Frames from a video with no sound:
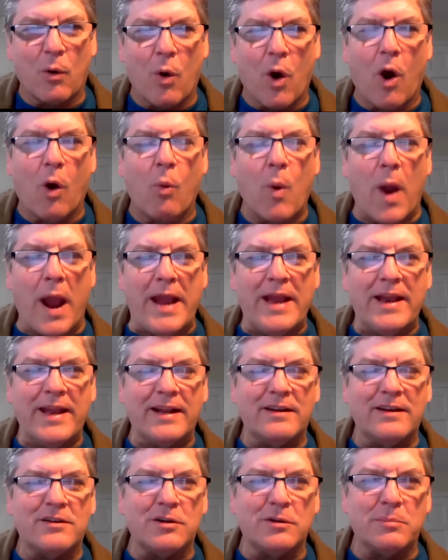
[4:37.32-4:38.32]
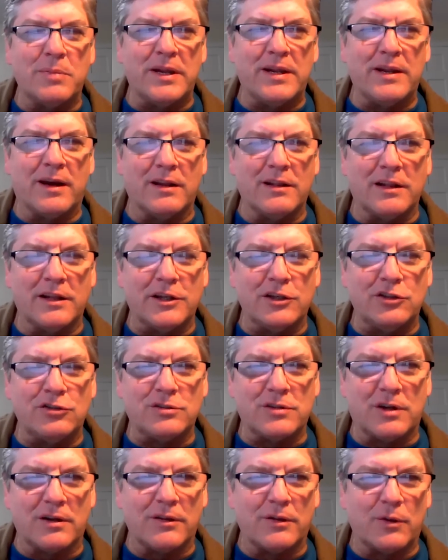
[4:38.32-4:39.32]
awaiting to be
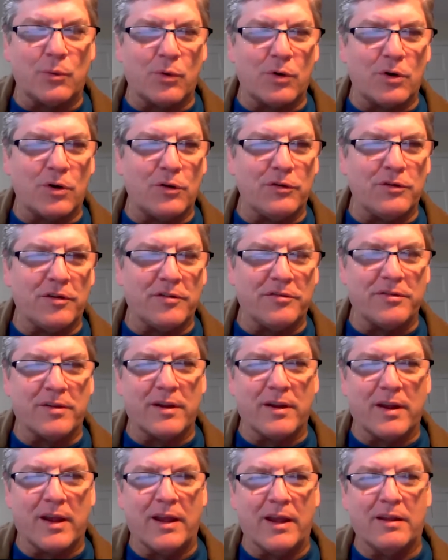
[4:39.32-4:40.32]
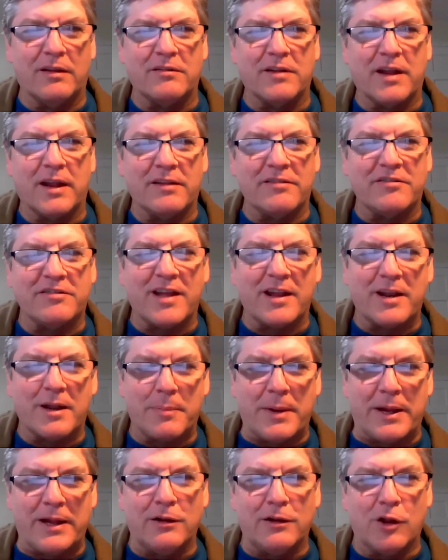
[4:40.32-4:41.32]
unleashed on the world and set
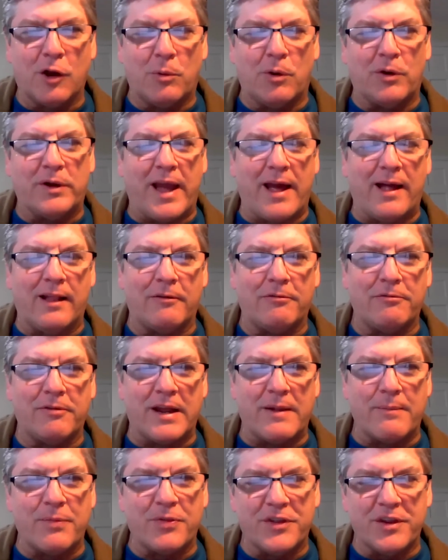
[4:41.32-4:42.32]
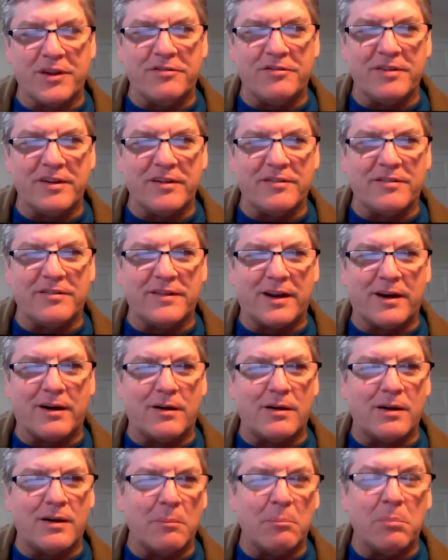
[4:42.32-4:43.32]
up a global caliphate. This is
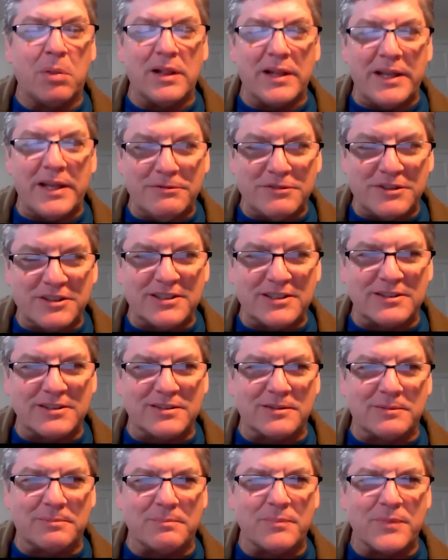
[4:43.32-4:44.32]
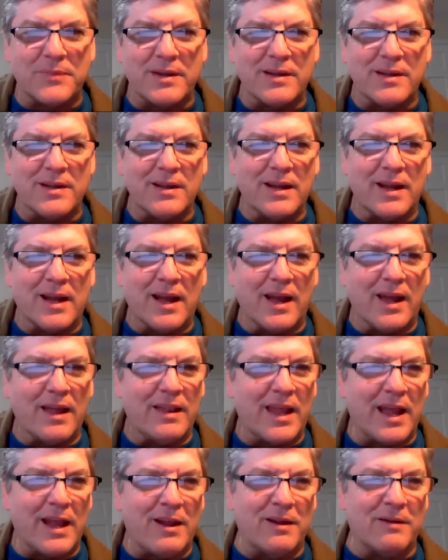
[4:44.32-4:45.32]
their belief system,
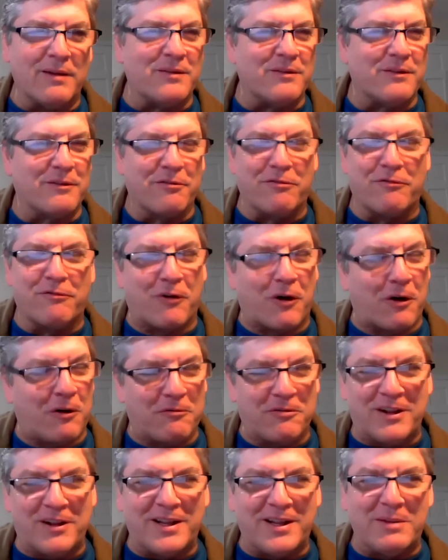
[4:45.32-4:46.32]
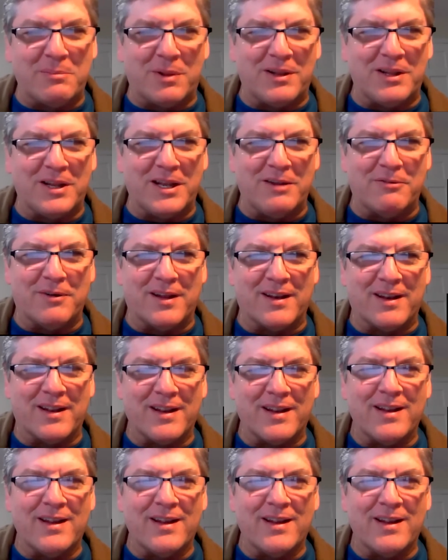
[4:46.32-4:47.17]
and they fervently believe it.